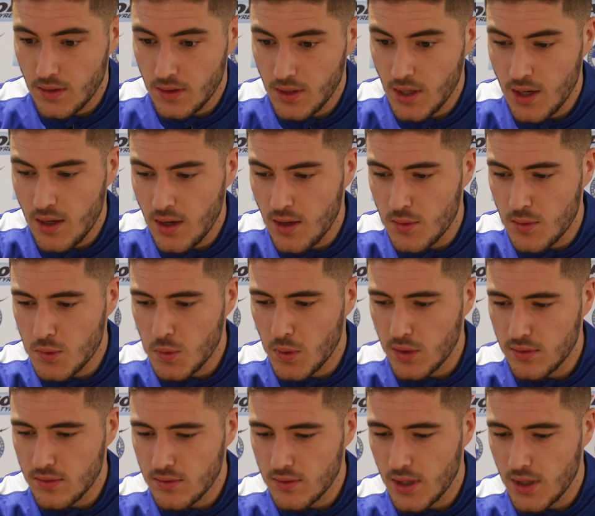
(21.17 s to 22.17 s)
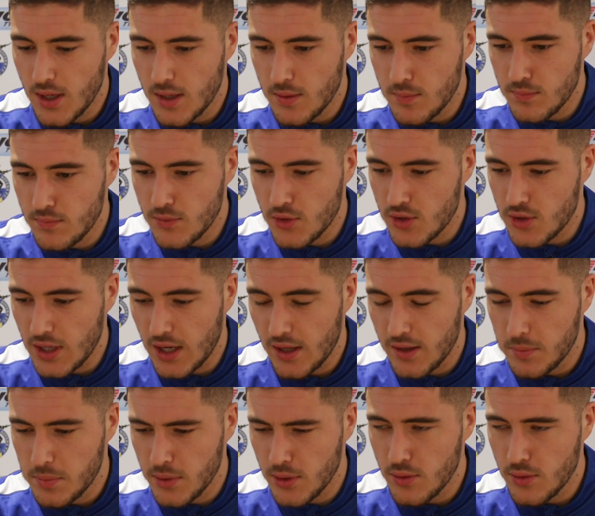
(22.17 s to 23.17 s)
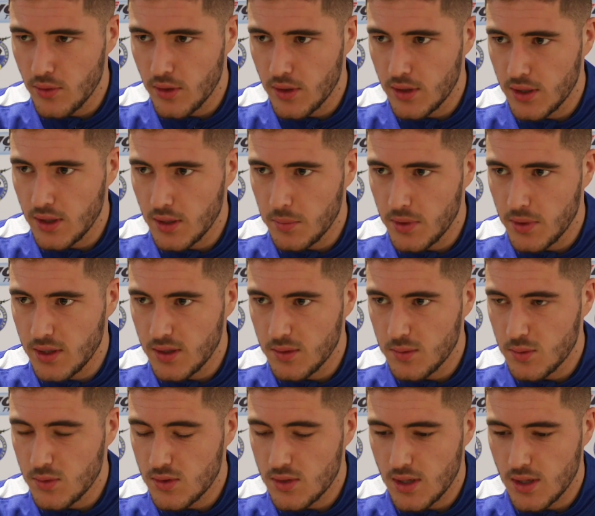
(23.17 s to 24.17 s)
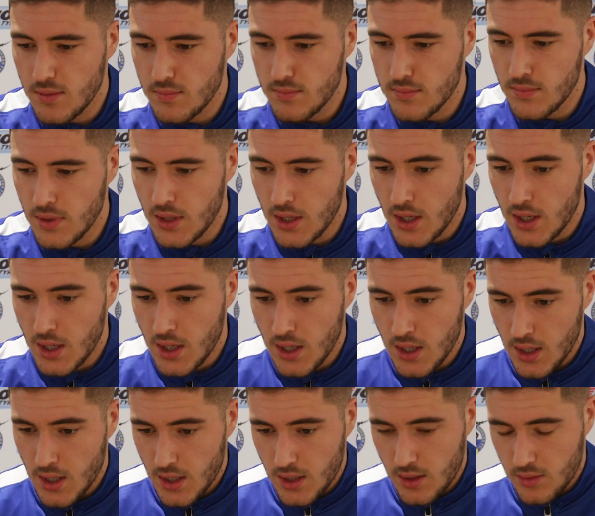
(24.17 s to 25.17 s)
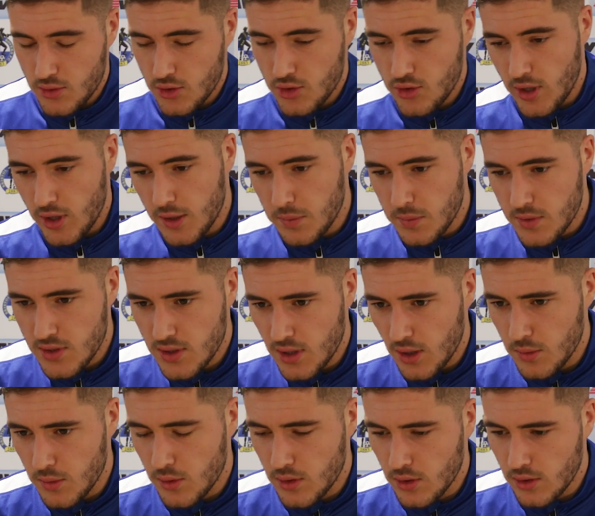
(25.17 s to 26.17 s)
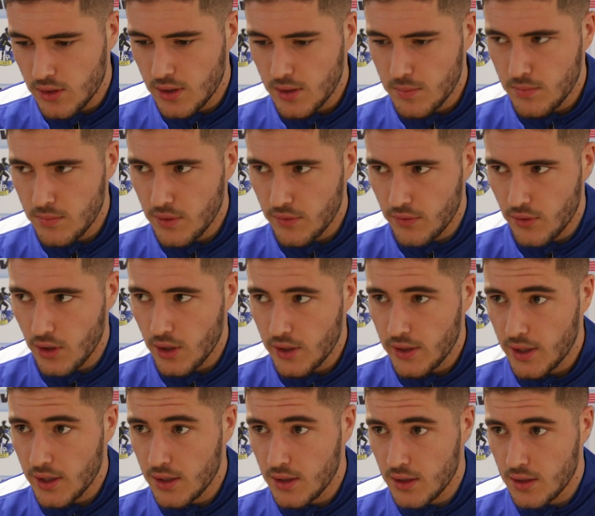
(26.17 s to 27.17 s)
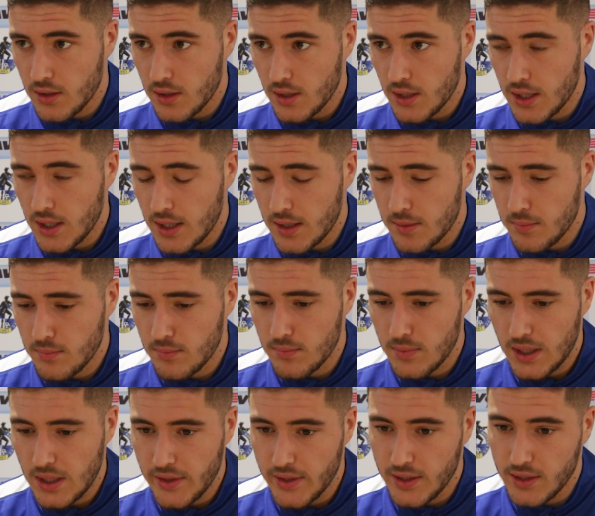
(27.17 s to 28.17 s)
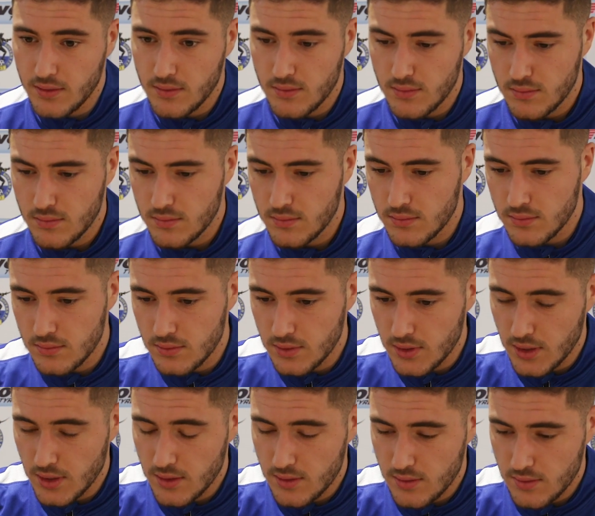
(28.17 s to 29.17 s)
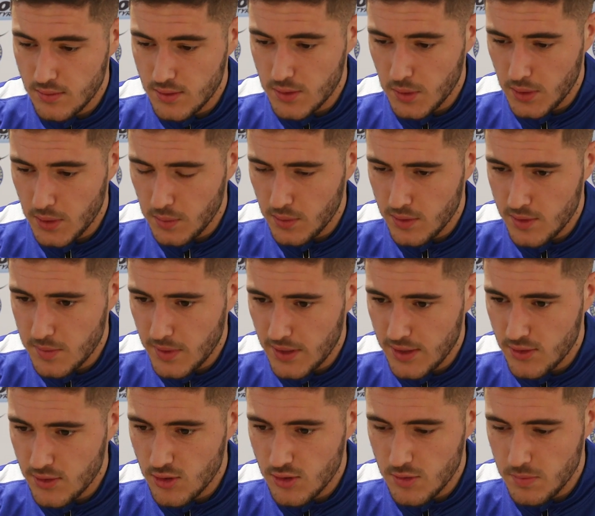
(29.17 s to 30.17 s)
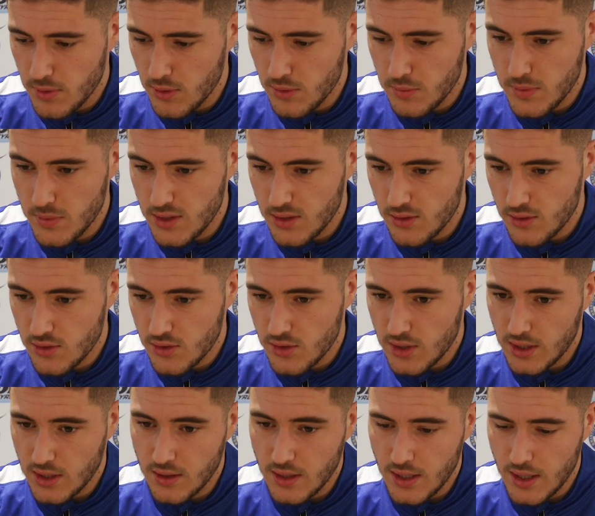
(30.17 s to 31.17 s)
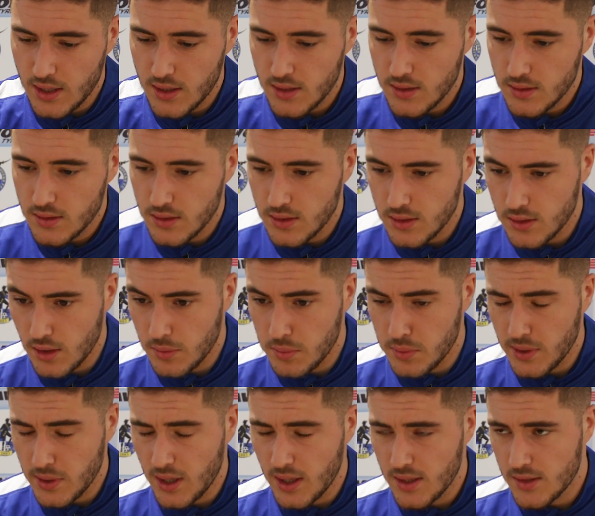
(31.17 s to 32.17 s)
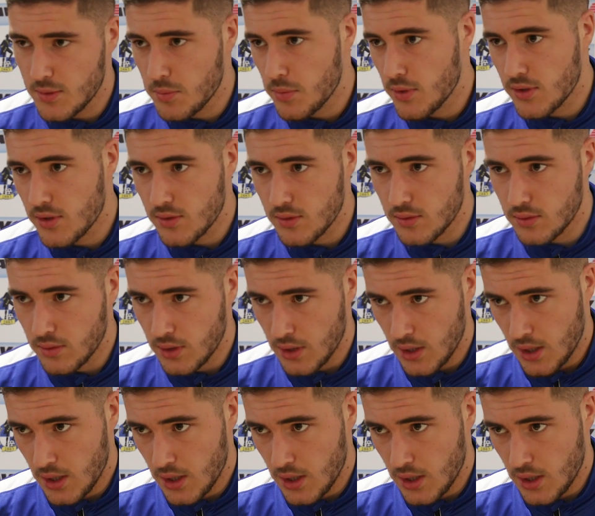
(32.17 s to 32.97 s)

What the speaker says: Yeah, no, it was one just out of the blue, really. I mean, it was I was just training with Stoke on the Friday, and then the 21s manager just pulled me and just said that I'll be going to Bristol